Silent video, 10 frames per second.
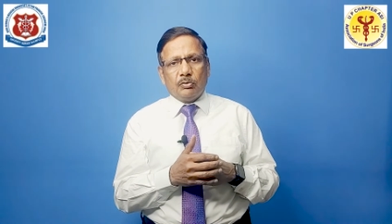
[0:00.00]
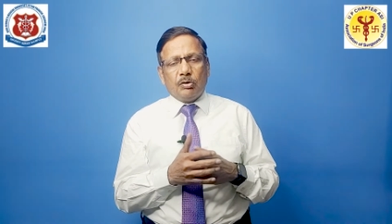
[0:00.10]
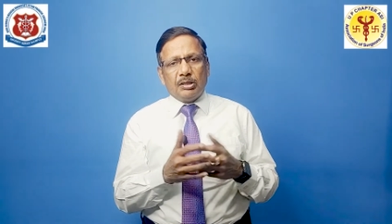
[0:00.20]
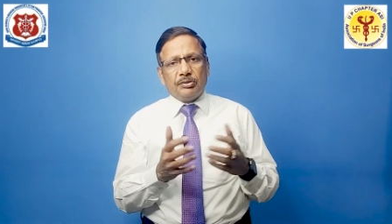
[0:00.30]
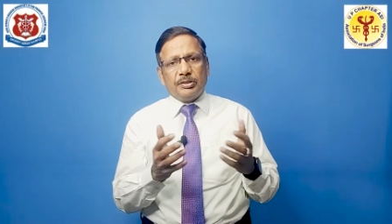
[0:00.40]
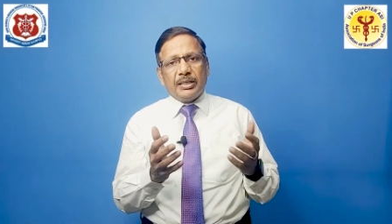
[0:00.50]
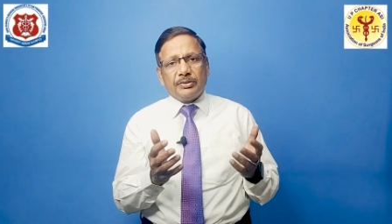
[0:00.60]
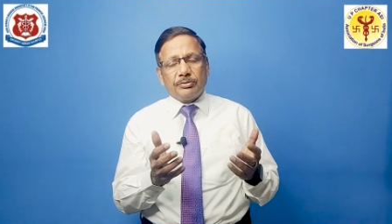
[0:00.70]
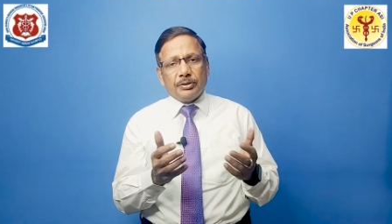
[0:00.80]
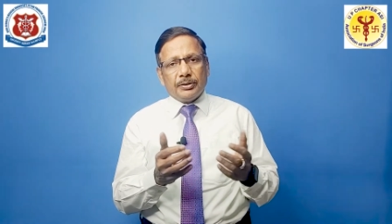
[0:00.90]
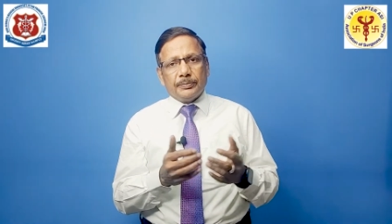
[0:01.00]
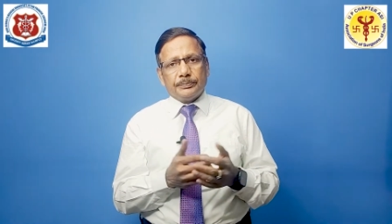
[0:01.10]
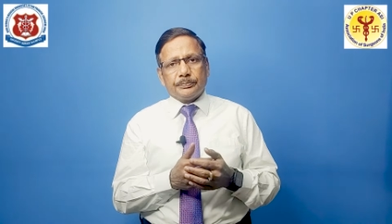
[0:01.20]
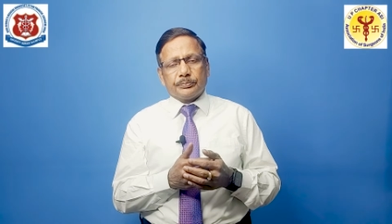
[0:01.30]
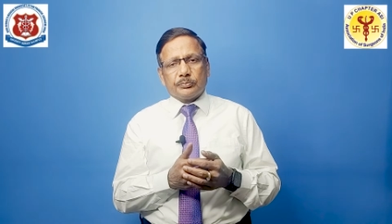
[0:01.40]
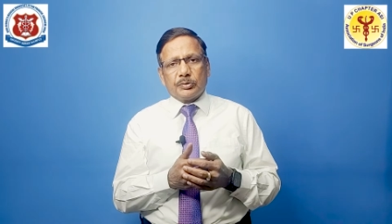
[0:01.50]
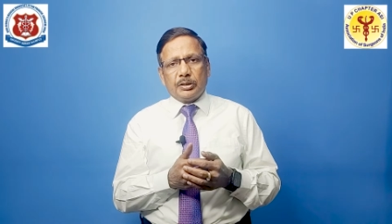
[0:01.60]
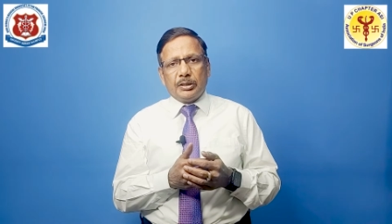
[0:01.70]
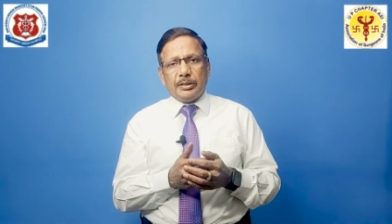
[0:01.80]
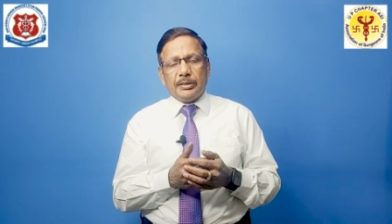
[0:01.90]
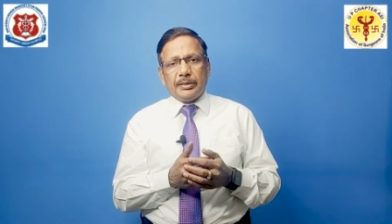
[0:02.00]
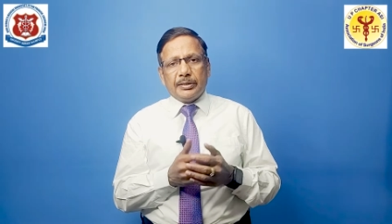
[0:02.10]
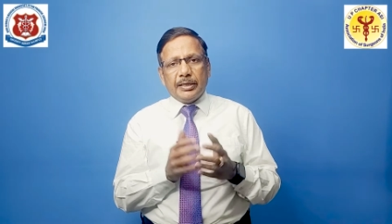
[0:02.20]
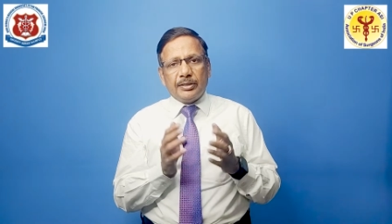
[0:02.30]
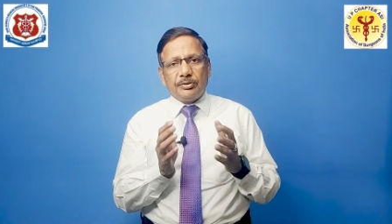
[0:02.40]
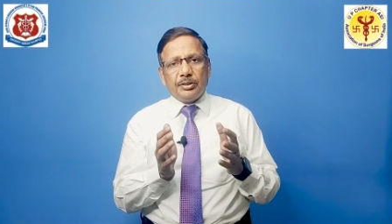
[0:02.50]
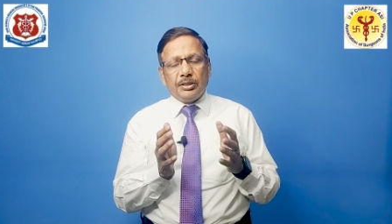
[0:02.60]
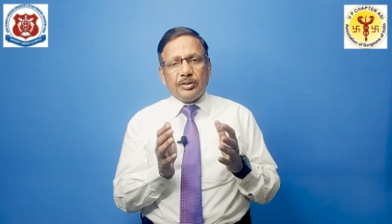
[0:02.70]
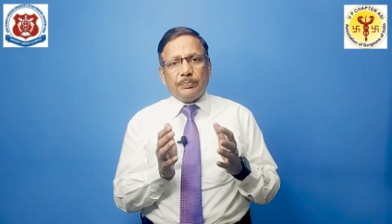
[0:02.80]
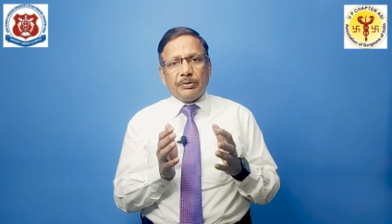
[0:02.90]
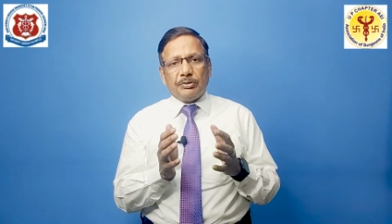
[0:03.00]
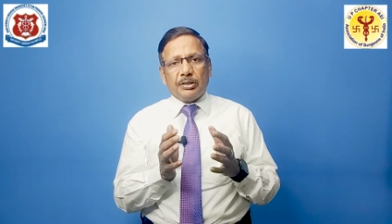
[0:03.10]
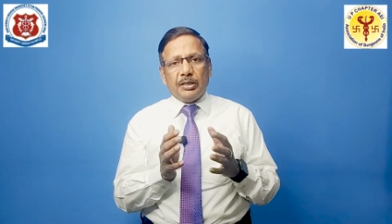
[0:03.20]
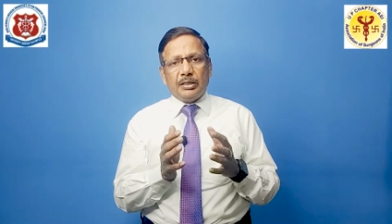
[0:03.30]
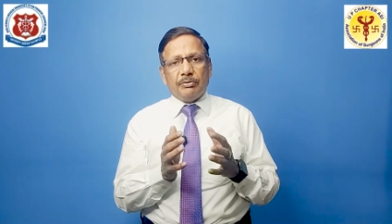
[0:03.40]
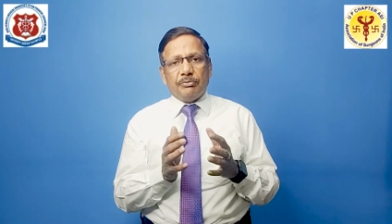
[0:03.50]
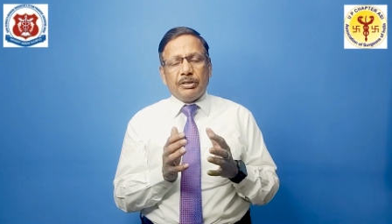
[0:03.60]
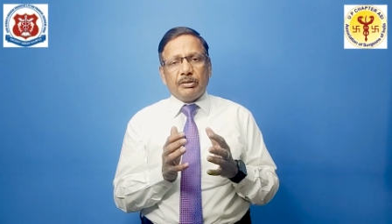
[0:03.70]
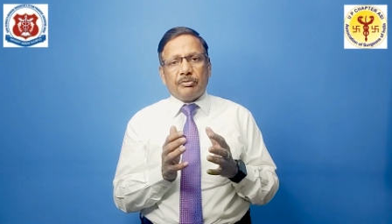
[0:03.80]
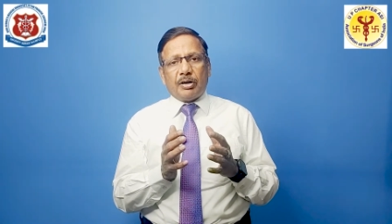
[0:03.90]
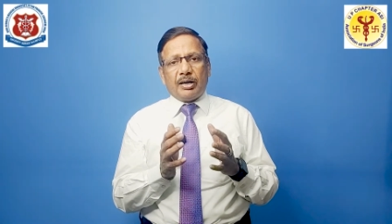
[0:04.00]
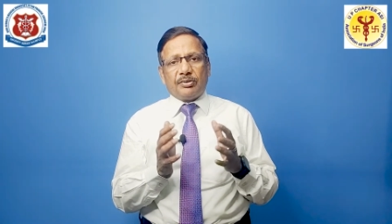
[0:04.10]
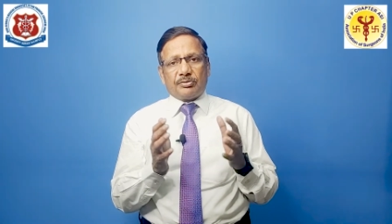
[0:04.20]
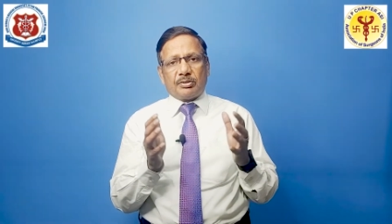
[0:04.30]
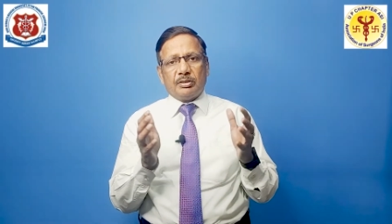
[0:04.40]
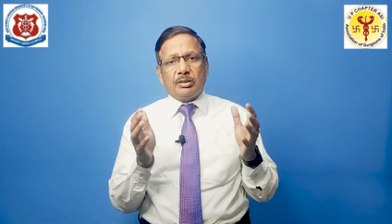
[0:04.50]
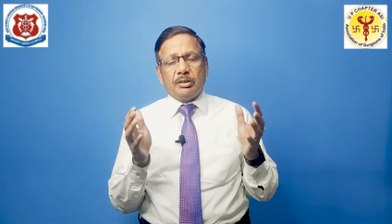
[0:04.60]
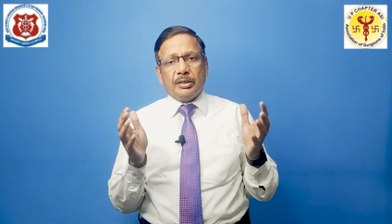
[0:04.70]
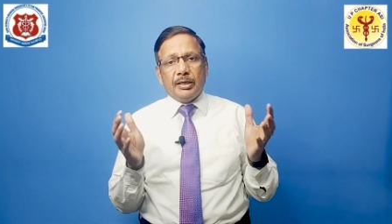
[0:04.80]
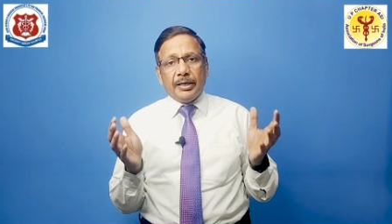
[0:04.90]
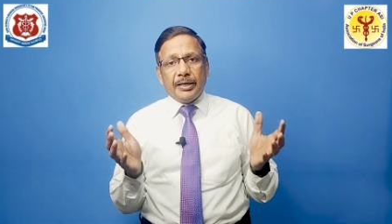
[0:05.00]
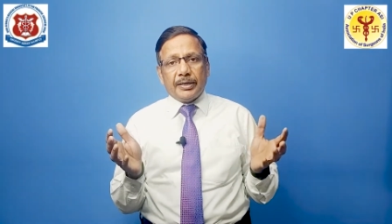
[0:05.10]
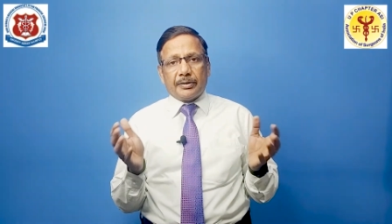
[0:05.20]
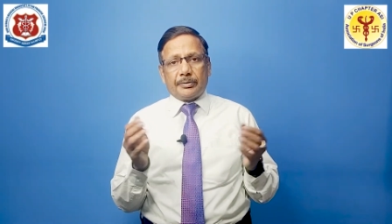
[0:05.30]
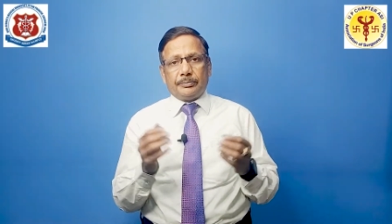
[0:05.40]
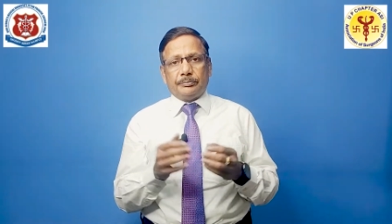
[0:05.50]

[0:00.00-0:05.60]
What is Dead Sea? Dead Sea is basically a very vast lake.